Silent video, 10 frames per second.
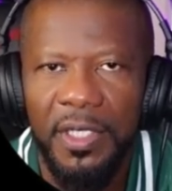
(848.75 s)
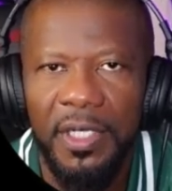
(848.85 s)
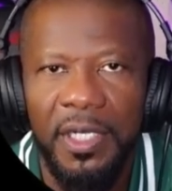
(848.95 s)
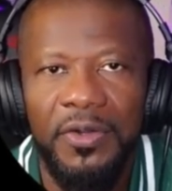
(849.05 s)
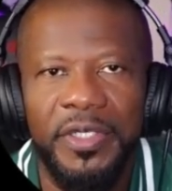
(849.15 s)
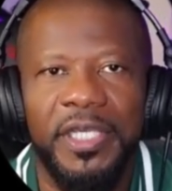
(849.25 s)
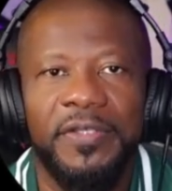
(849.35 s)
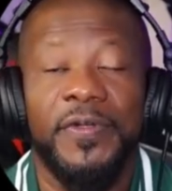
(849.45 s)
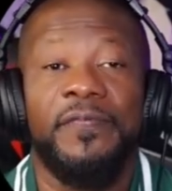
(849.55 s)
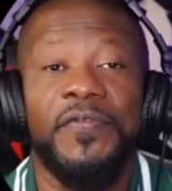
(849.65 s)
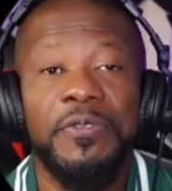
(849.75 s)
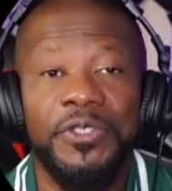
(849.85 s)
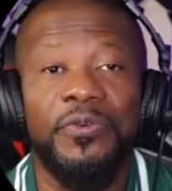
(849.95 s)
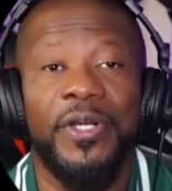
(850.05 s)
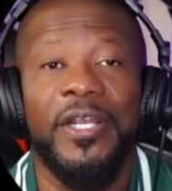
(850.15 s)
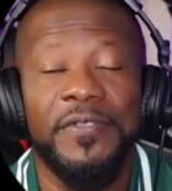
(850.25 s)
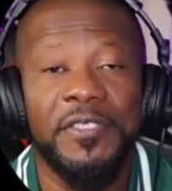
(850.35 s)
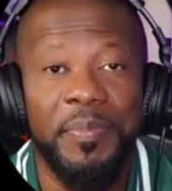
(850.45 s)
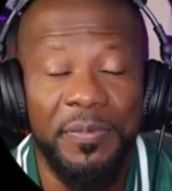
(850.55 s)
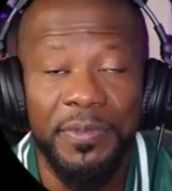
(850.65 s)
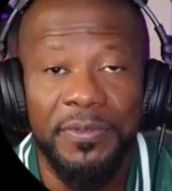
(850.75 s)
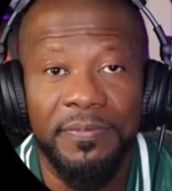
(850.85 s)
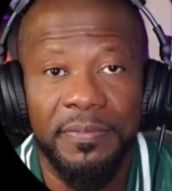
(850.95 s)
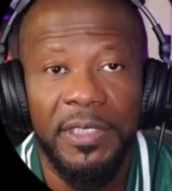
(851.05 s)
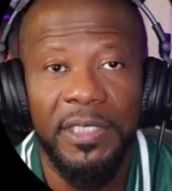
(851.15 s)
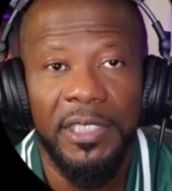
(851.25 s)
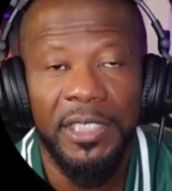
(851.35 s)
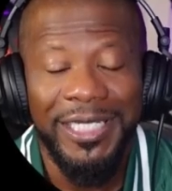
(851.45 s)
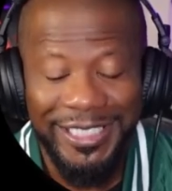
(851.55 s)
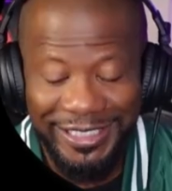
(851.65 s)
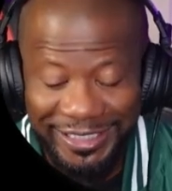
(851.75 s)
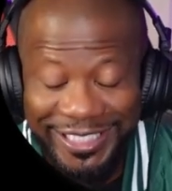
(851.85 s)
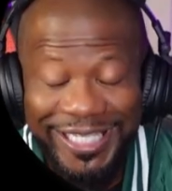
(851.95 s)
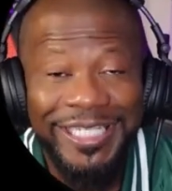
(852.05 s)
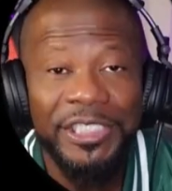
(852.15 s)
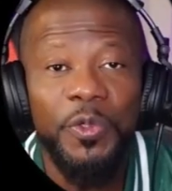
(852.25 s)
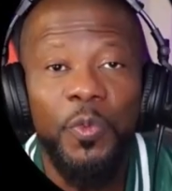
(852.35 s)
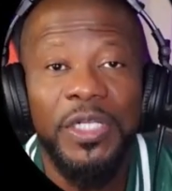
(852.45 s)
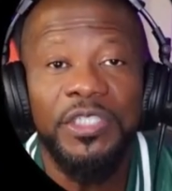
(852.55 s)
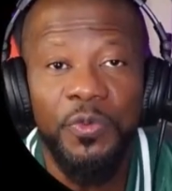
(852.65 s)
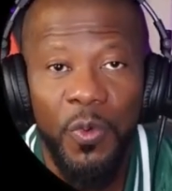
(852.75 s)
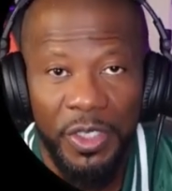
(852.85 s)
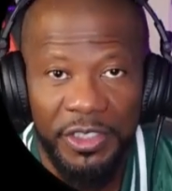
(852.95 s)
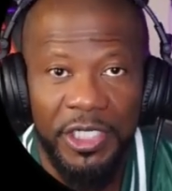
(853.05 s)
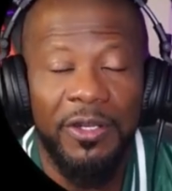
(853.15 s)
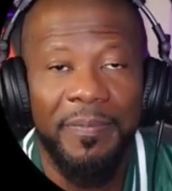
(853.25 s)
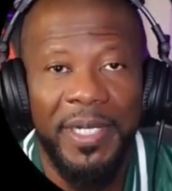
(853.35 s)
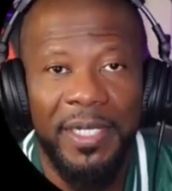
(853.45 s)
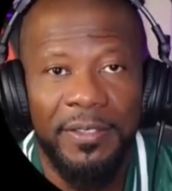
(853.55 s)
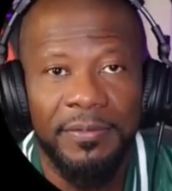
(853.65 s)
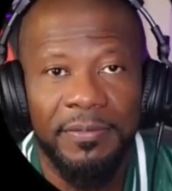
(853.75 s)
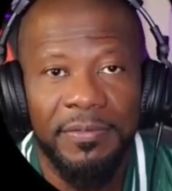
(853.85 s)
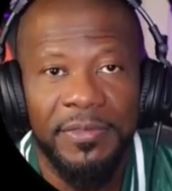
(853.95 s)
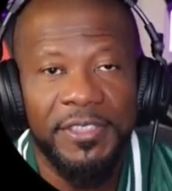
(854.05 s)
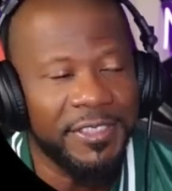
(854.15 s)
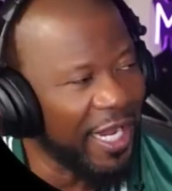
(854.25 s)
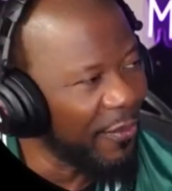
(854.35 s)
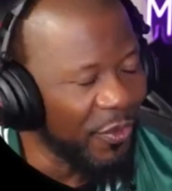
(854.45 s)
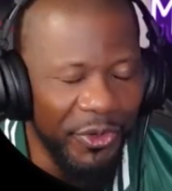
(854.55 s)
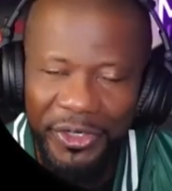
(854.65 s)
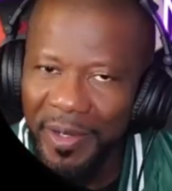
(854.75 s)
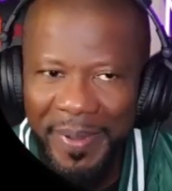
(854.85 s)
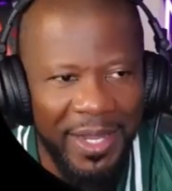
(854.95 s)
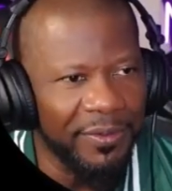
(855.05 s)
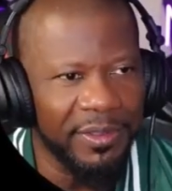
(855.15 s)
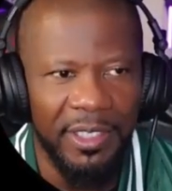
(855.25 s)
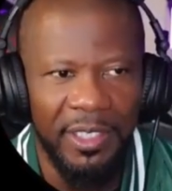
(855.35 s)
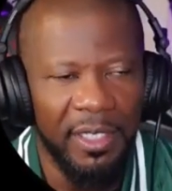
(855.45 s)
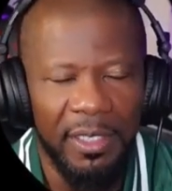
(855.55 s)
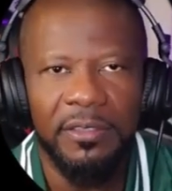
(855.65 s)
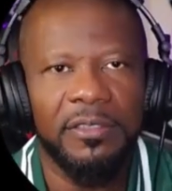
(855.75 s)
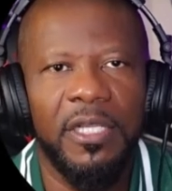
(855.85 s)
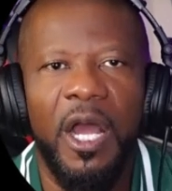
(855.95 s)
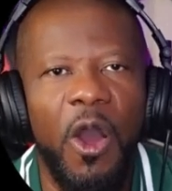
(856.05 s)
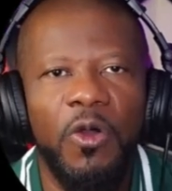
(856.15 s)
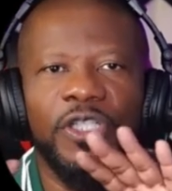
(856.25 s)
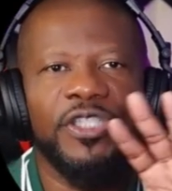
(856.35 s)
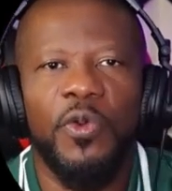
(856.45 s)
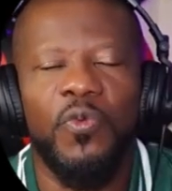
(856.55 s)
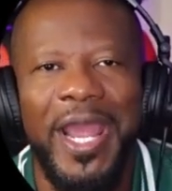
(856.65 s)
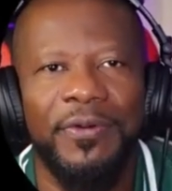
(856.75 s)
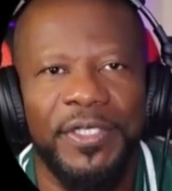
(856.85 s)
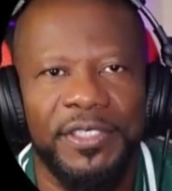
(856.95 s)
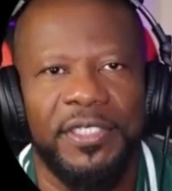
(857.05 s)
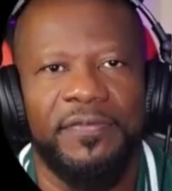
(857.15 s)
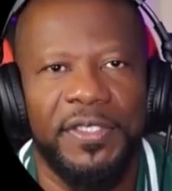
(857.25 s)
Okay, for future reference, people, get to what you want to talk about. Stop worrying about all the surroundings of it.